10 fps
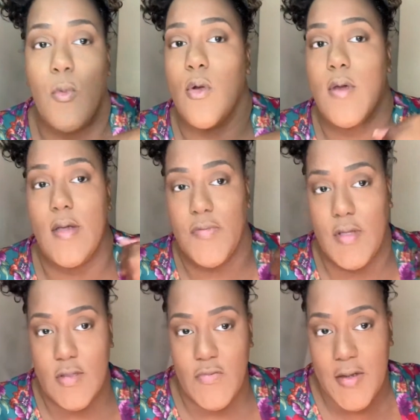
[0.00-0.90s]
work and
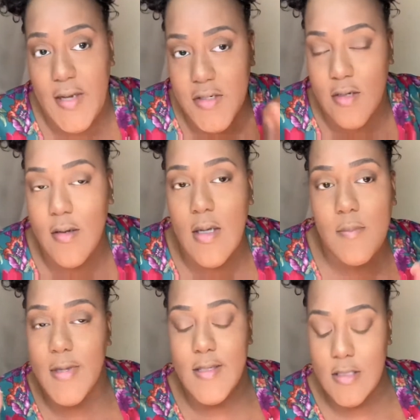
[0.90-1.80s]
things of that nature
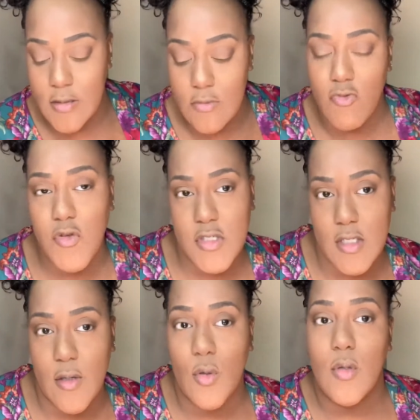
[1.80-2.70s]
because it's real
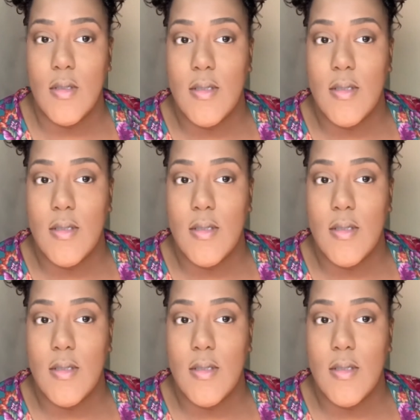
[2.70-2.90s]
subtle.